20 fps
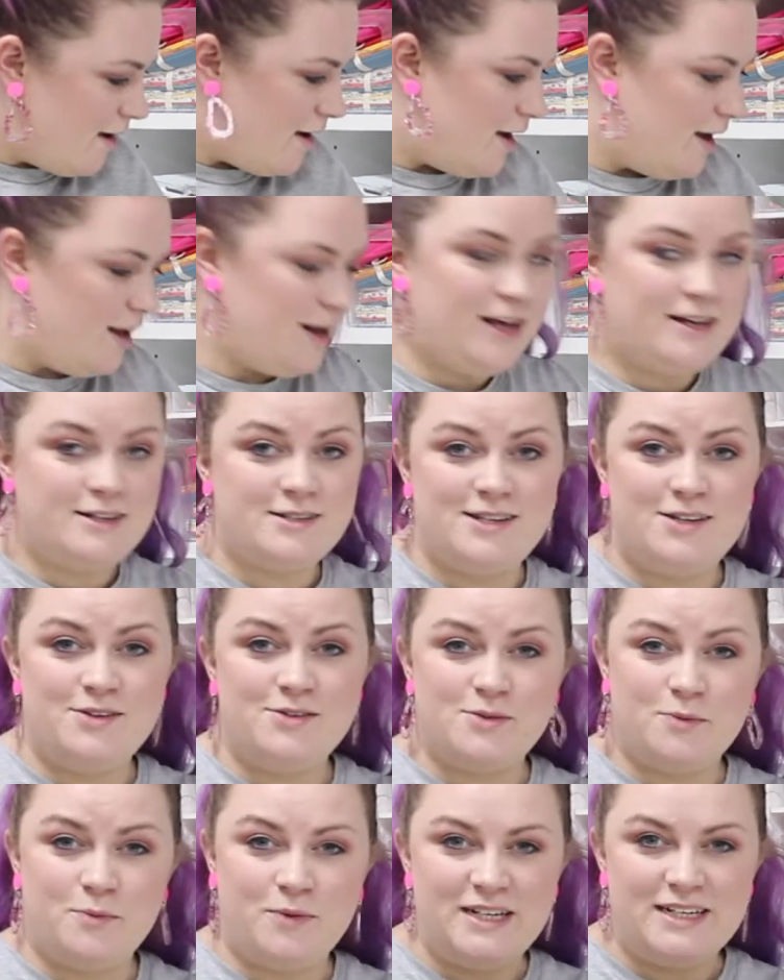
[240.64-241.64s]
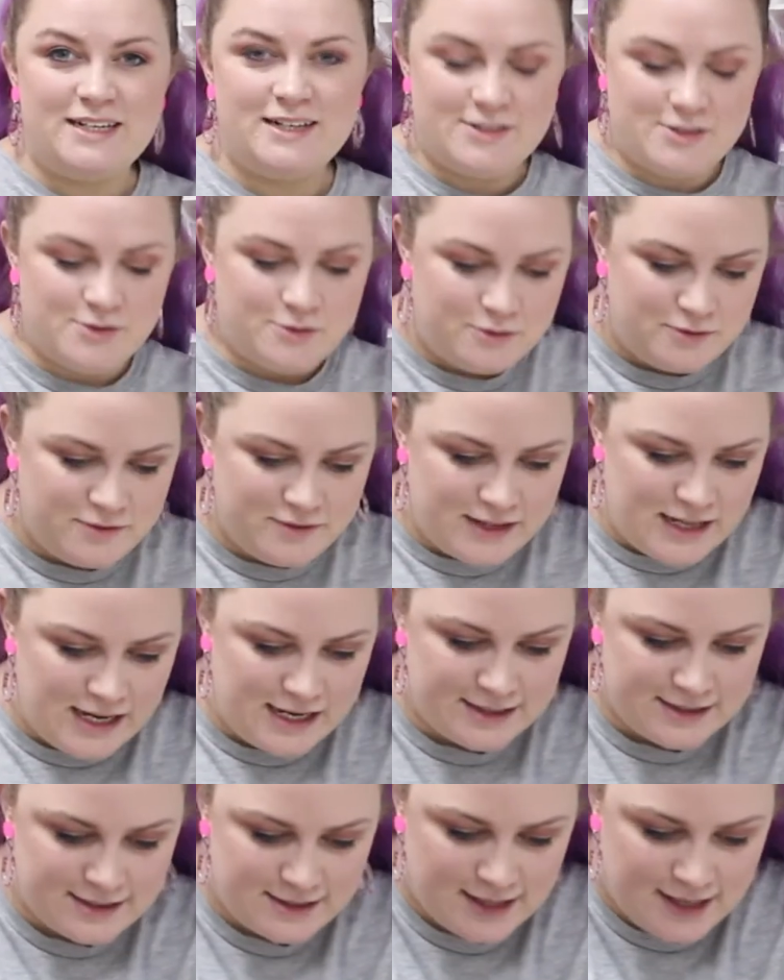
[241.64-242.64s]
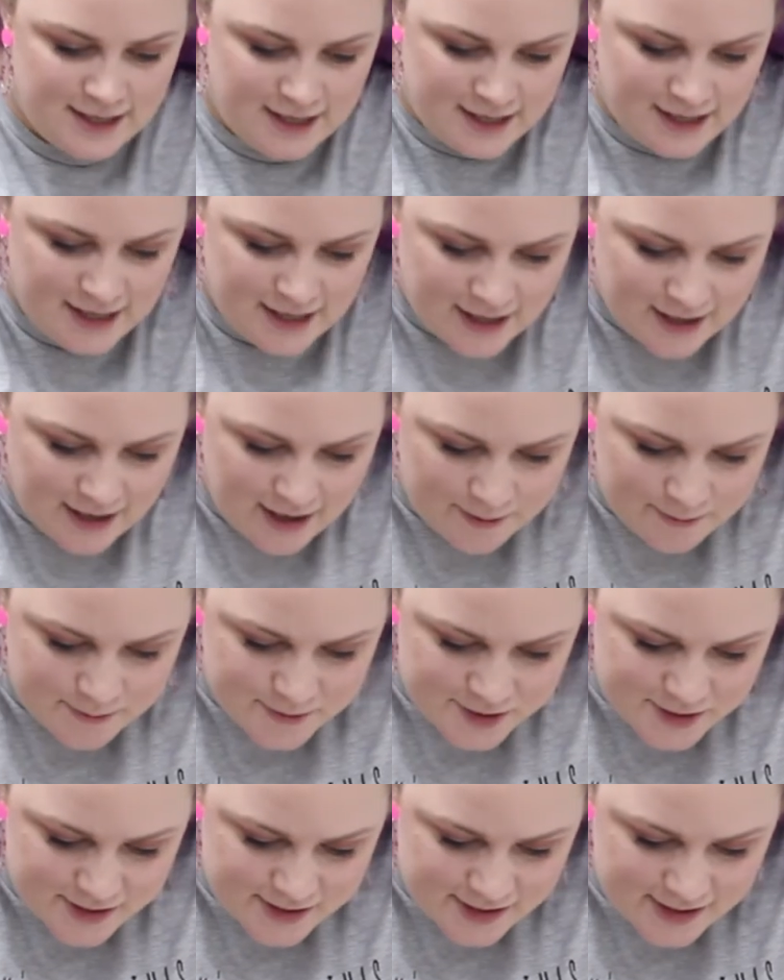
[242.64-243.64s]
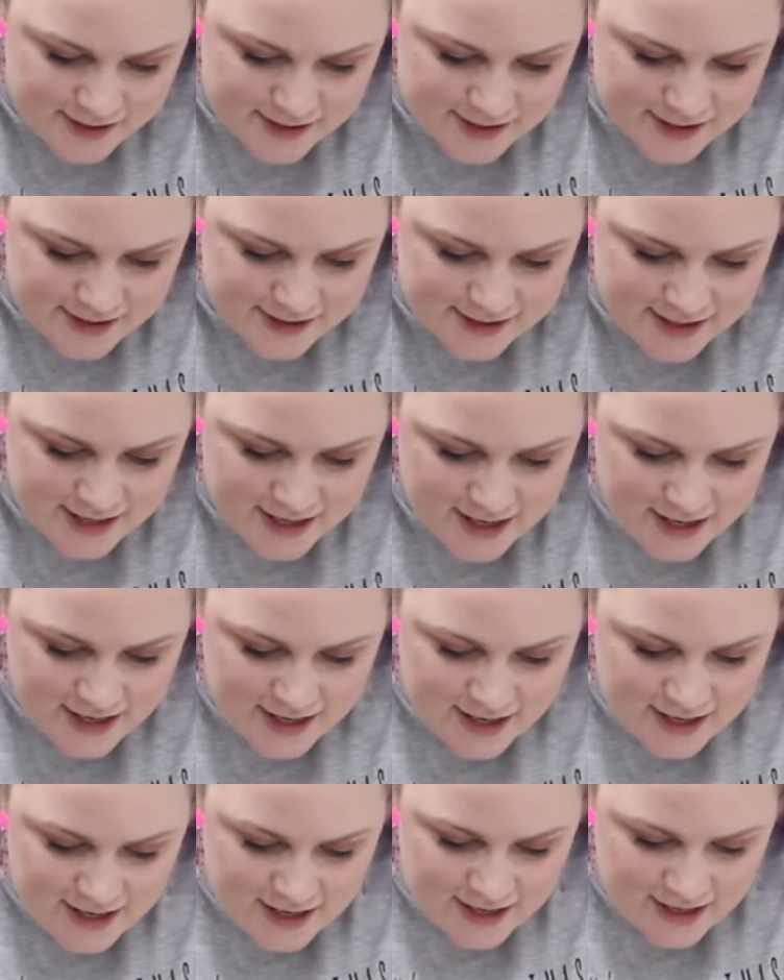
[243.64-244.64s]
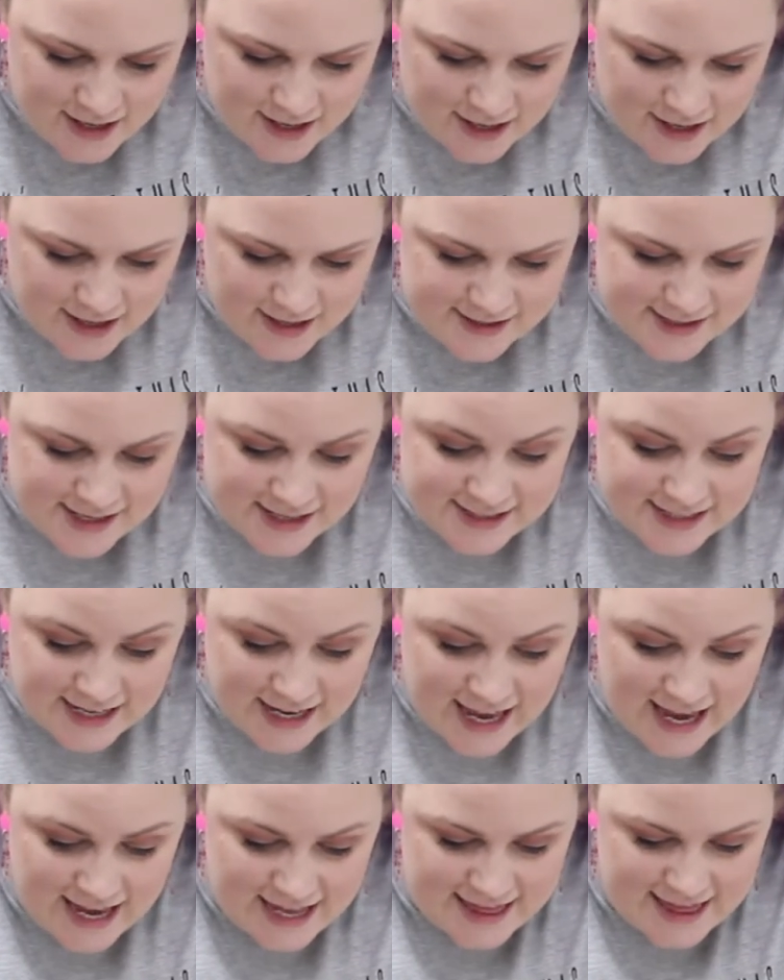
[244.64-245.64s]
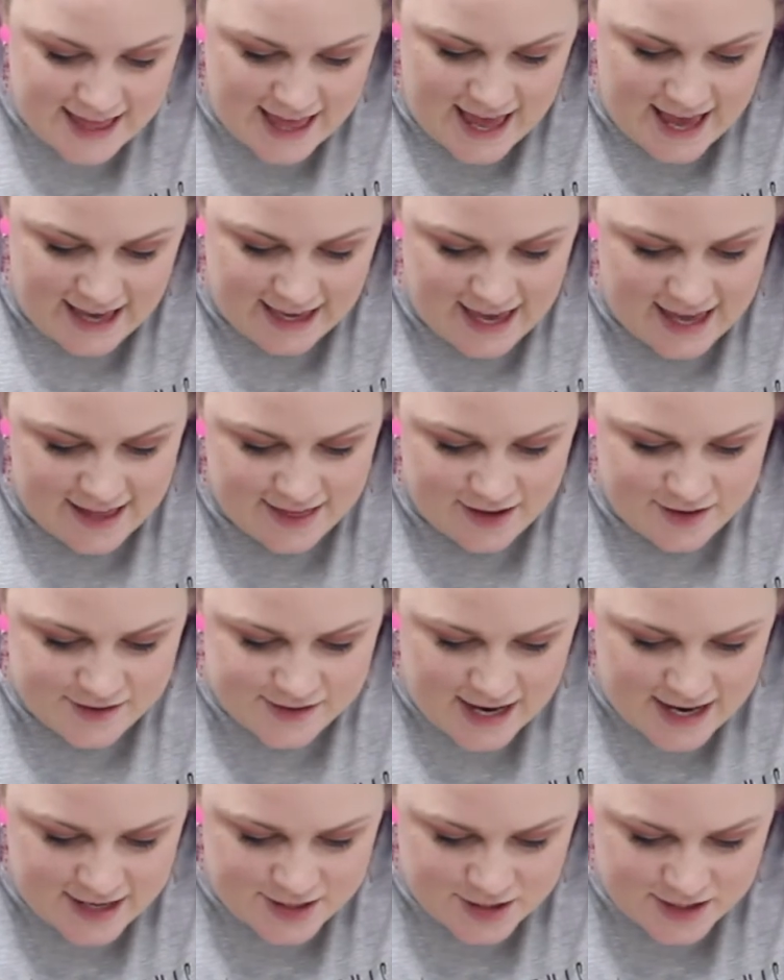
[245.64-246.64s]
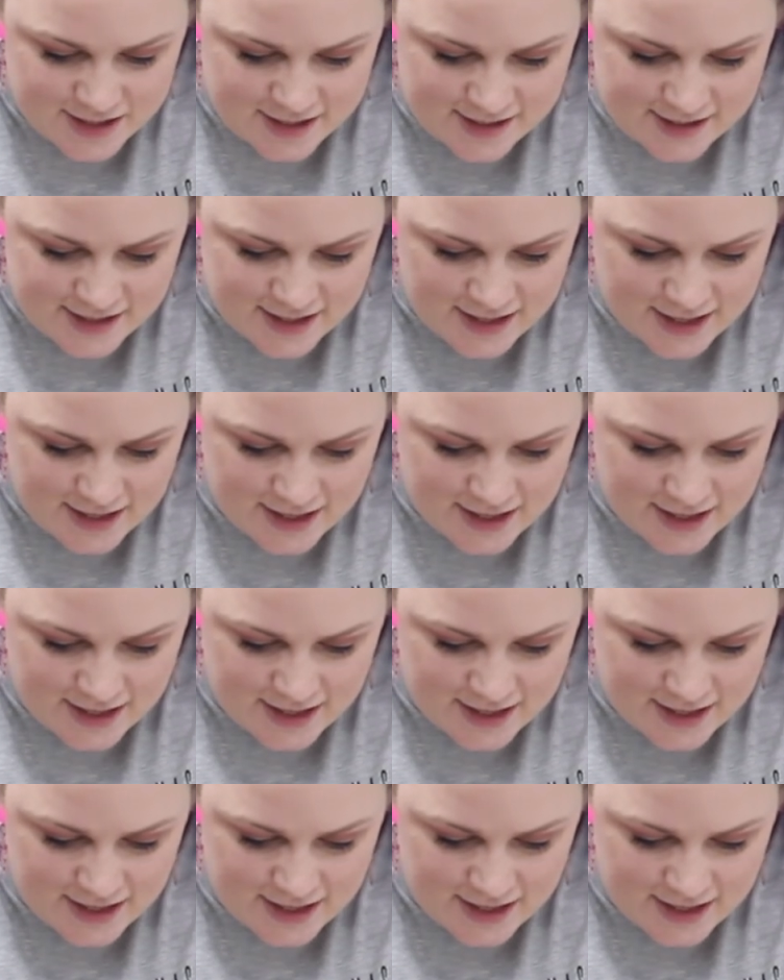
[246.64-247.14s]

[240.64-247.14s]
I like to use a weeding tool for this, just because it's easier to get in there and get those edges.